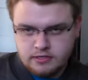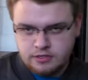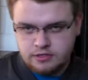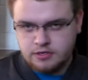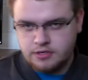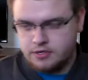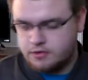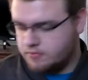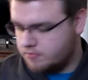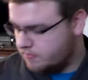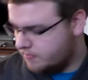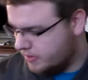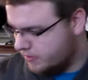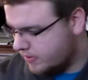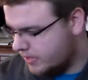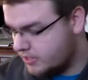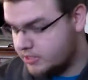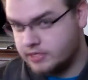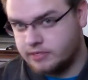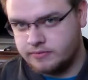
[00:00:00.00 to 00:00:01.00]
Should you be
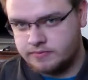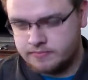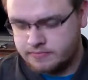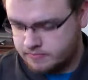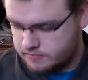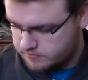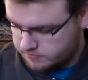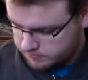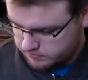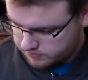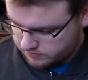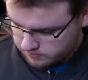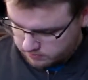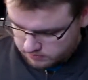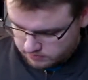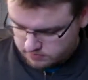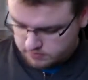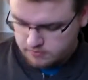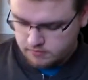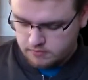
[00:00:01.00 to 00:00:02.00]
watching.
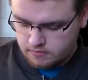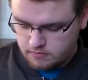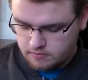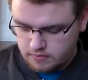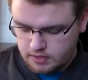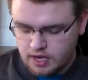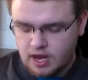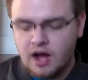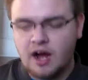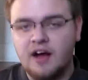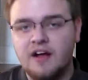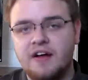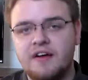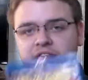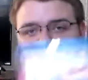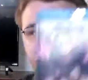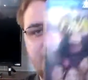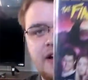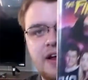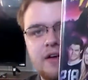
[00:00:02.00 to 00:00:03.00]

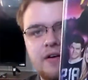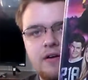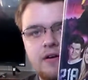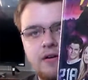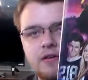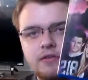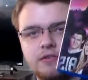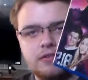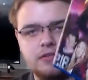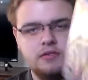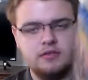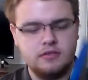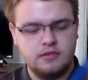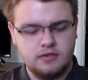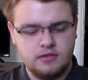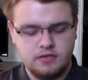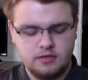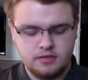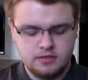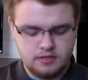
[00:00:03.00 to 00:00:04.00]
Final Girls.
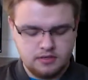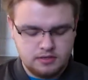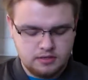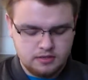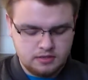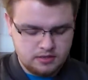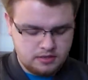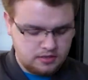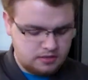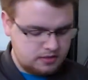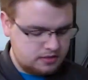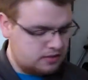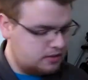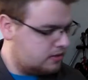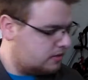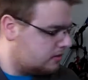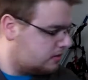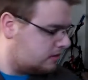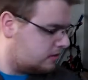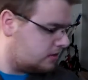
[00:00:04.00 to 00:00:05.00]

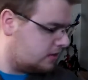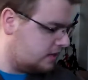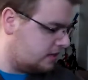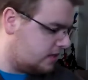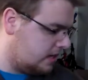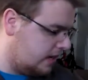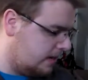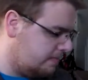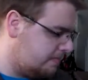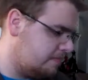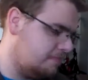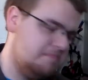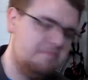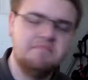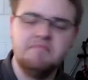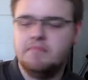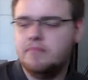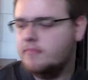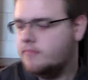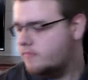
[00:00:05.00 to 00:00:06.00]
It was a good time.
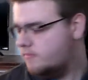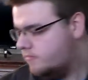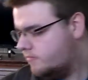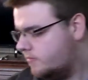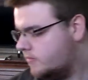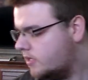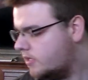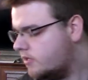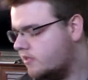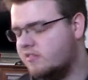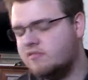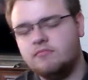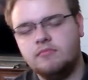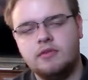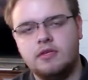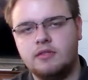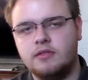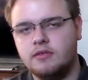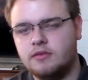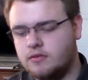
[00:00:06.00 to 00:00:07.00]

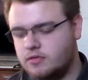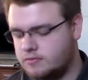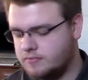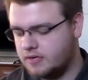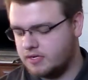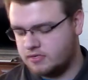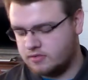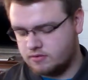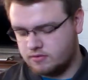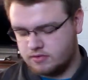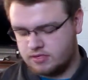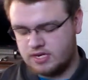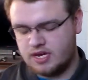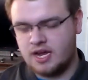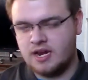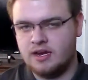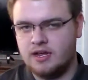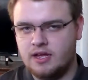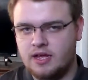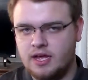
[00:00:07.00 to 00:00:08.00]
Nothing too special.
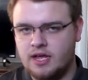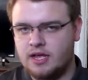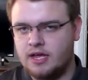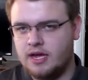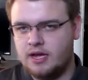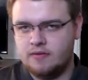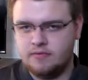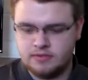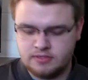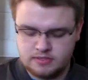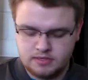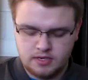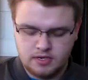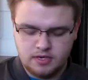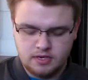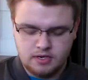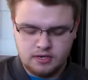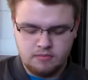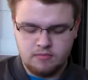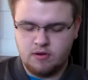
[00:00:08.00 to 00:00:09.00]
I was
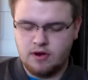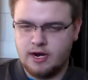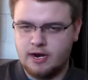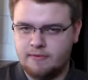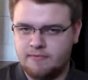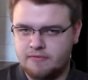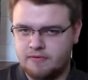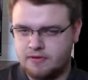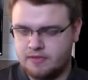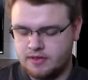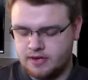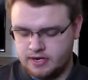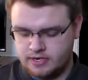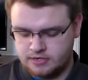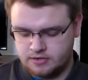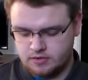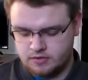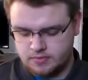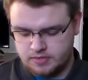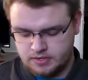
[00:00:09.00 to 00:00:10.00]
more hyped for it than I
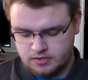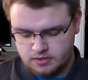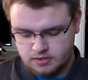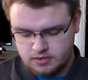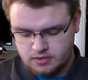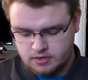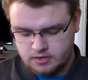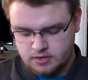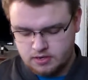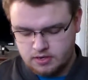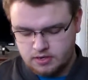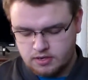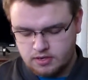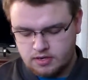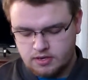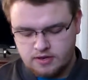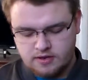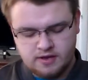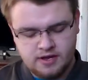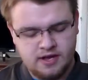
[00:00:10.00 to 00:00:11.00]
should have been.
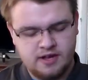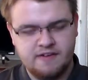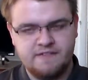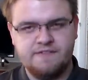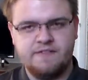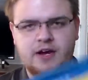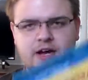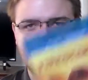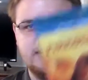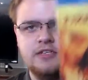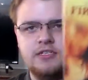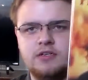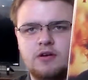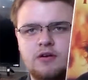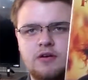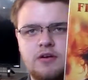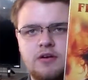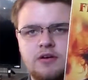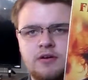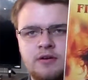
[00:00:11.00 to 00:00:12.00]

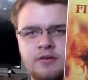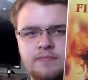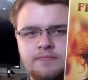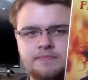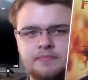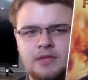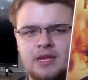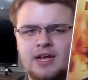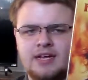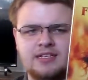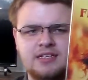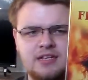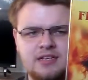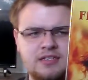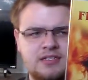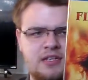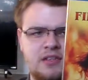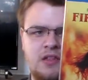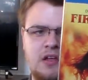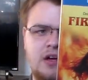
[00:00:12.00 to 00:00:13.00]
Firestarter. I saw
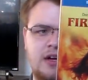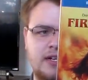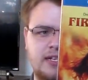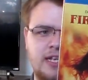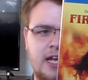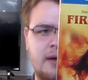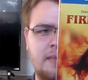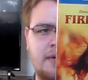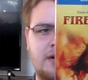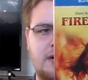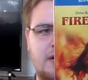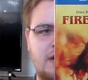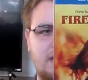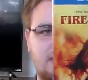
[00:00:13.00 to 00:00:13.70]
this a long time ago.